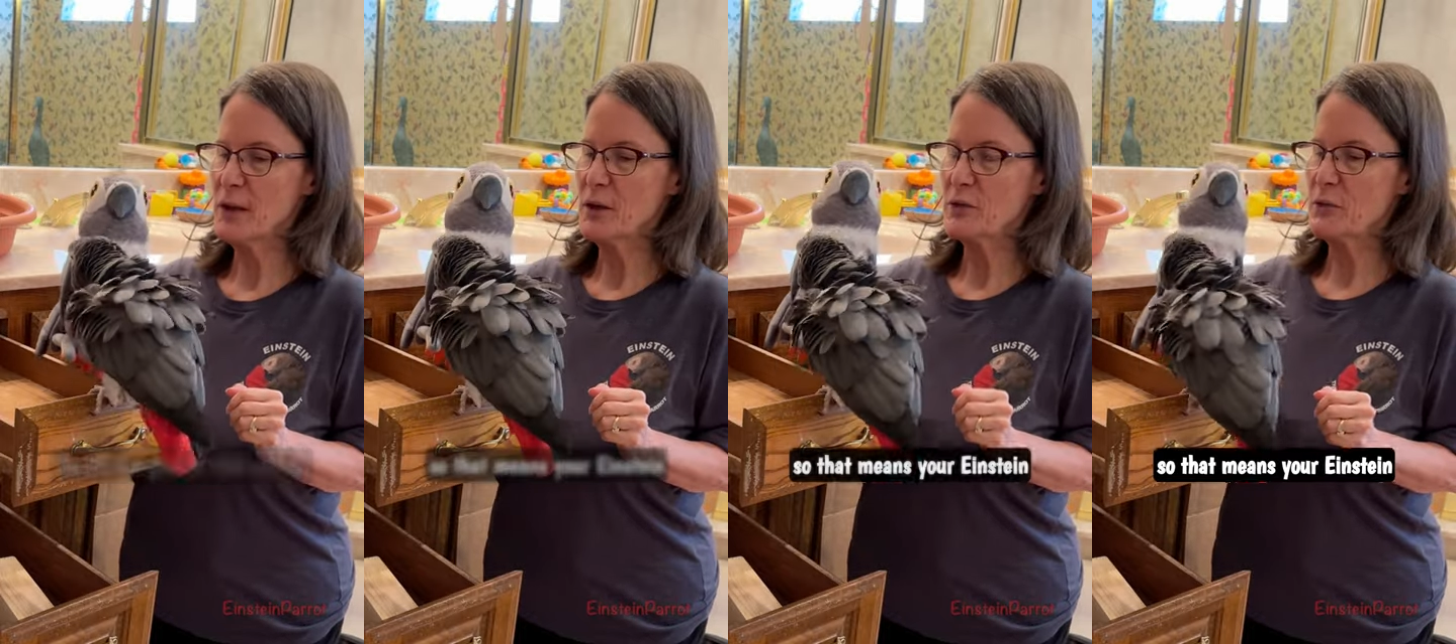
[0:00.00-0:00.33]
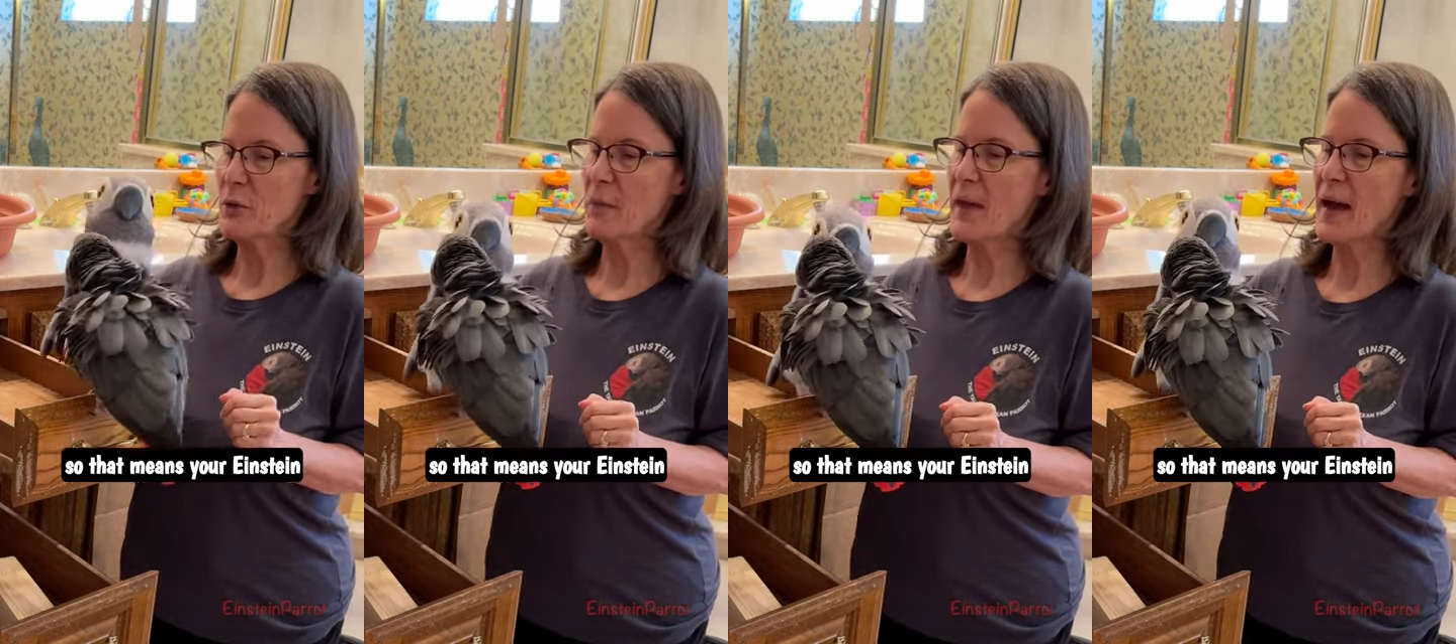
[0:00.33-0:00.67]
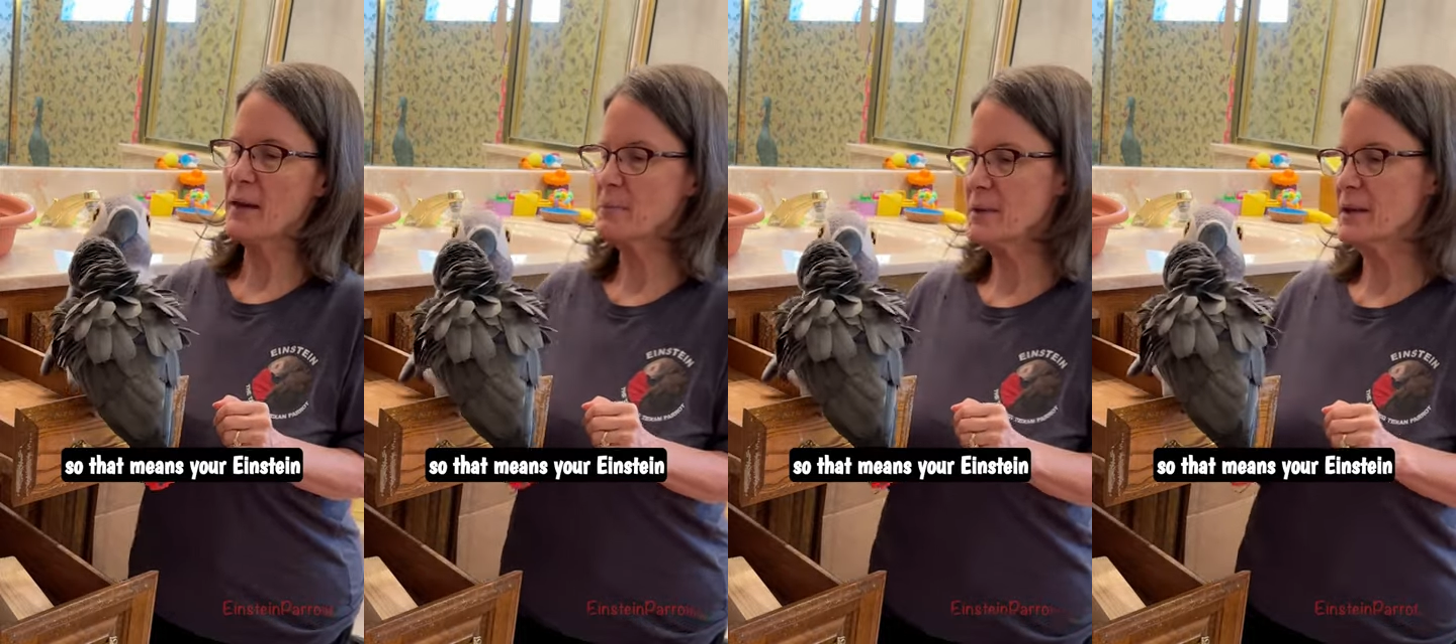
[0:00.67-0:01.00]
So
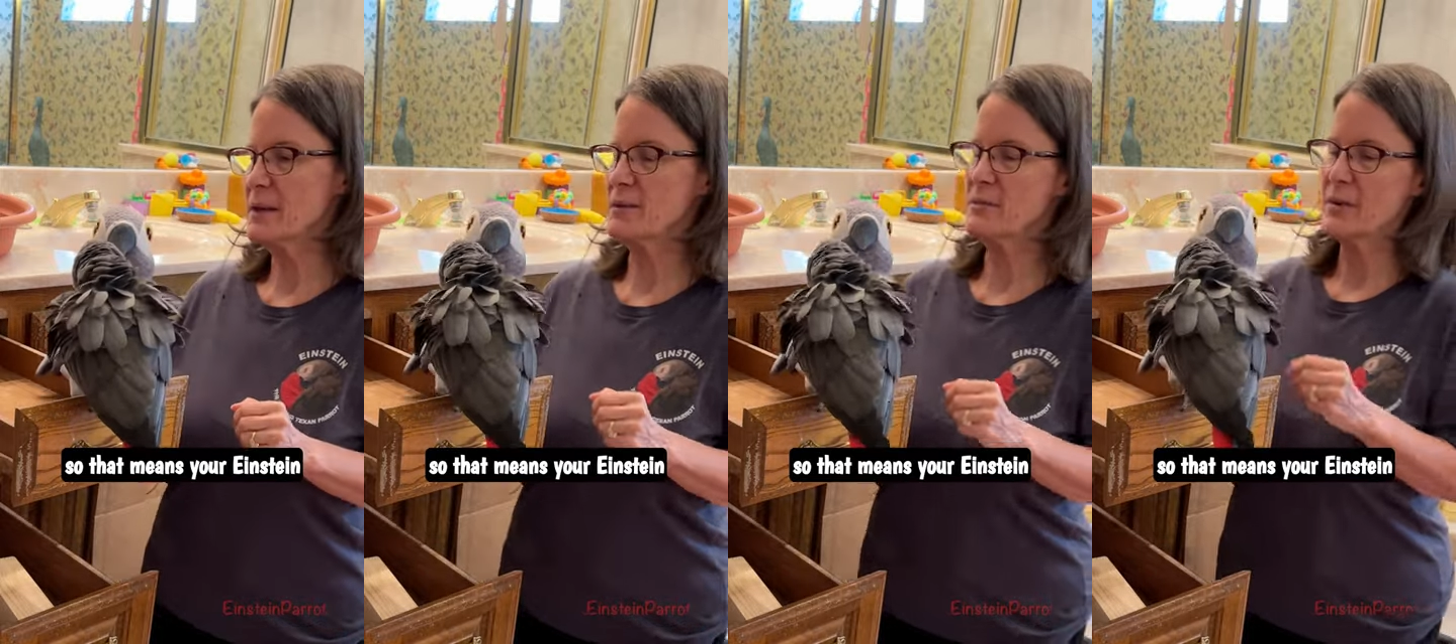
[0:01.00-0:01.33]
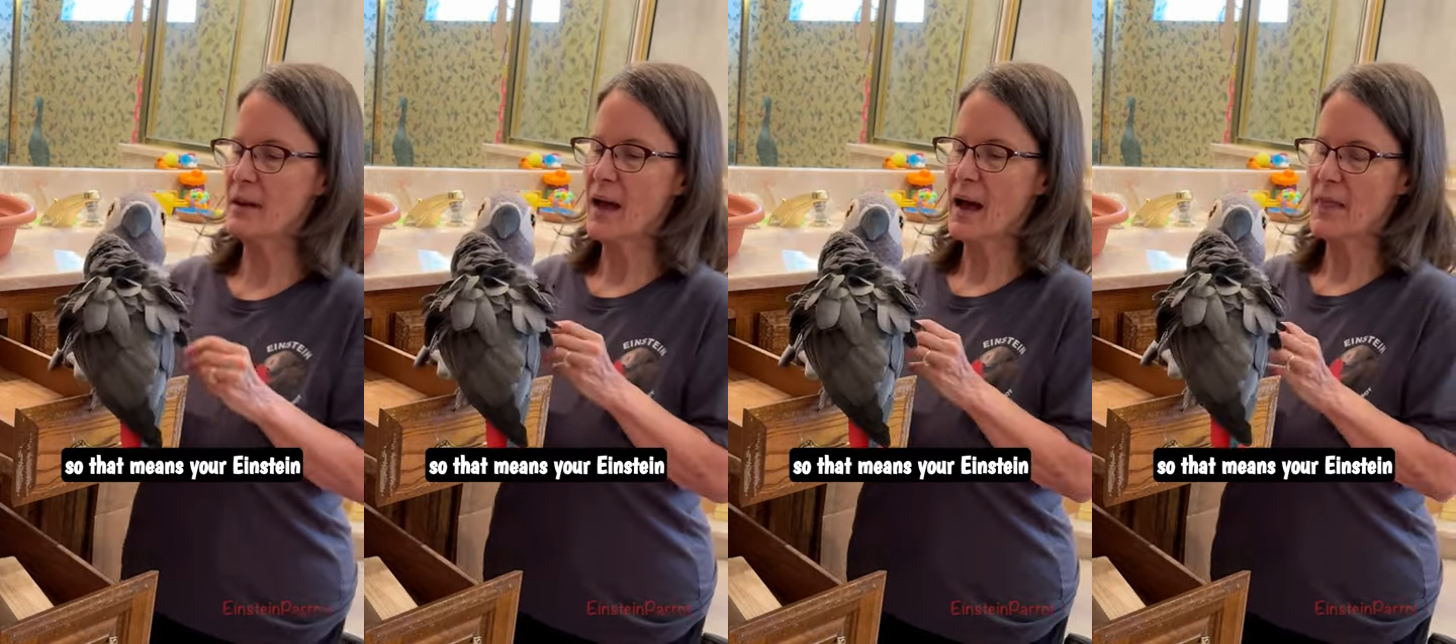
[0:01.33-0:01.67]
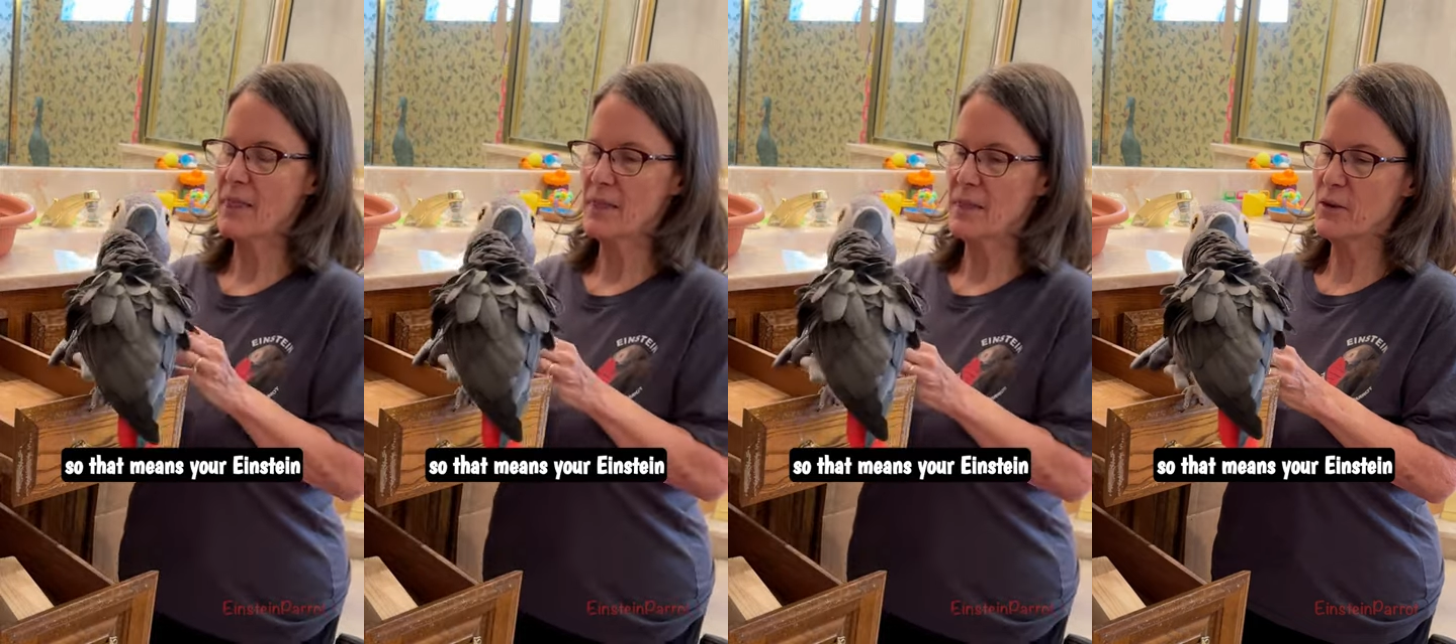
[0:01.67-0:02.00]
that means
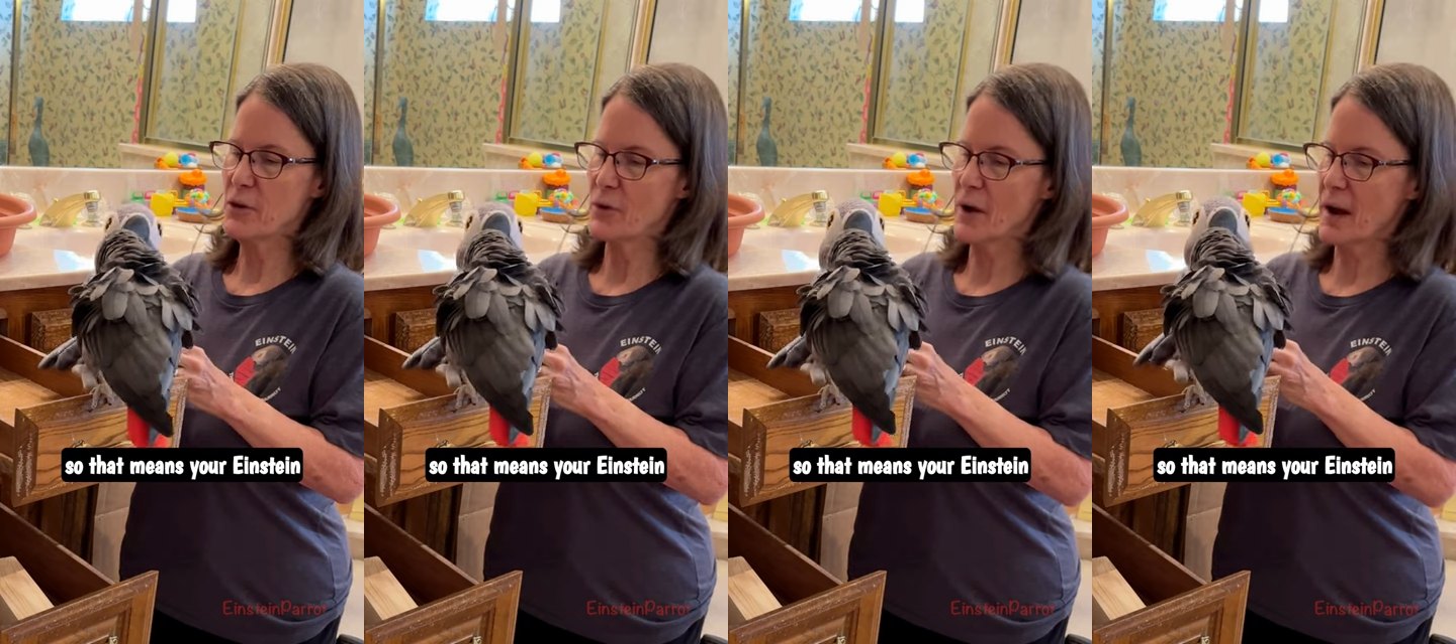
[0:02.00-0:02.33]
your